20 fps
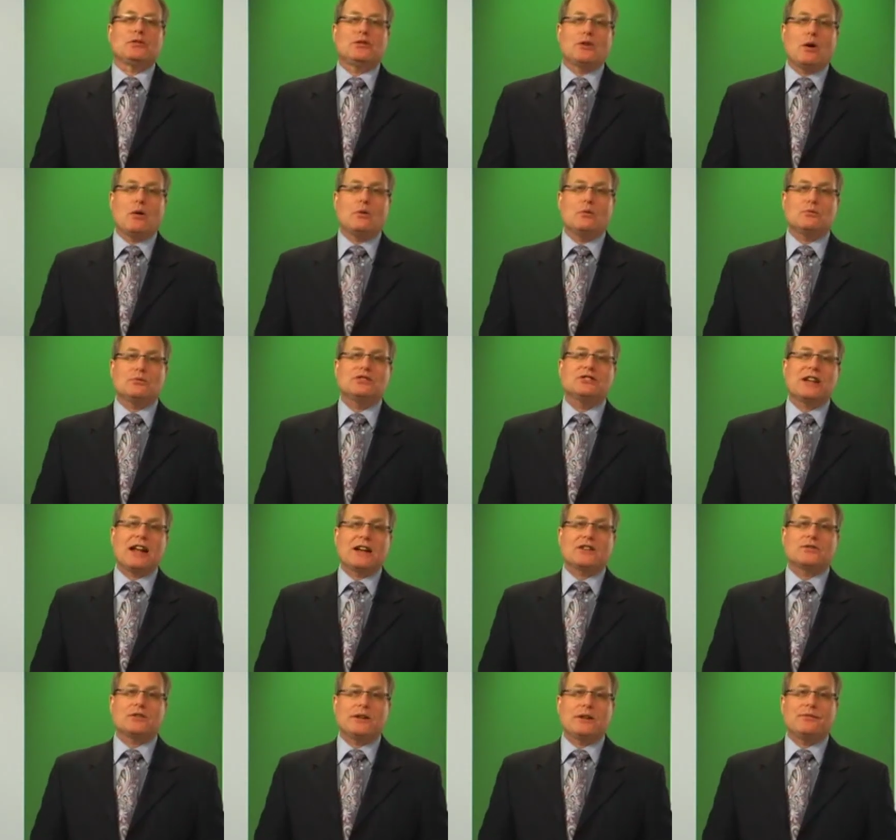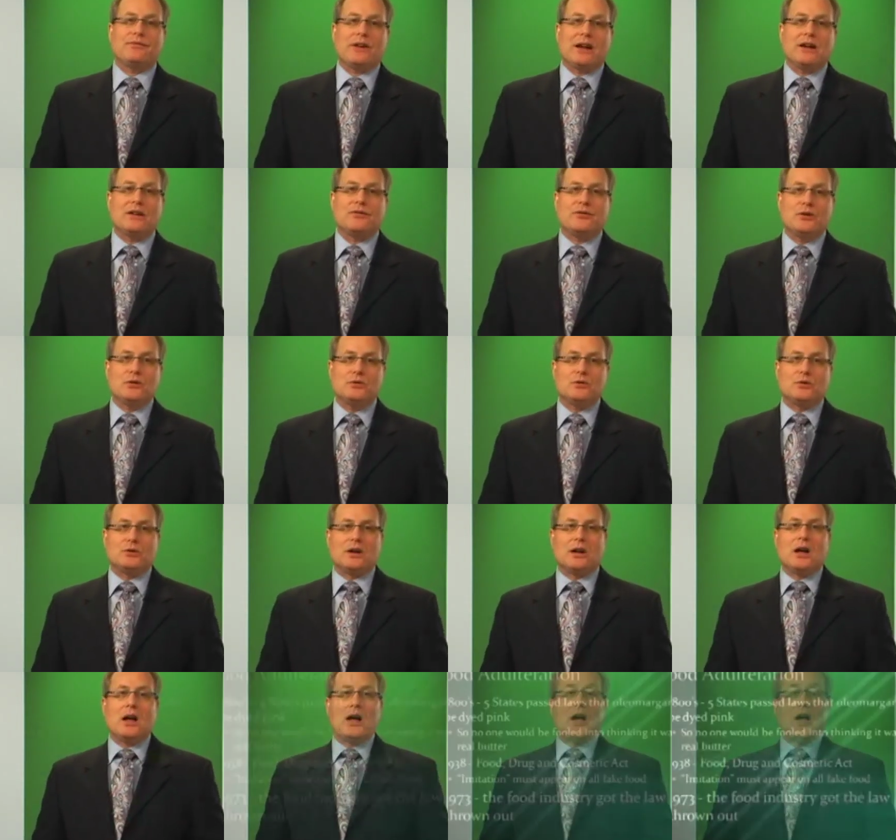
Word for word: would know it was actually a fake food.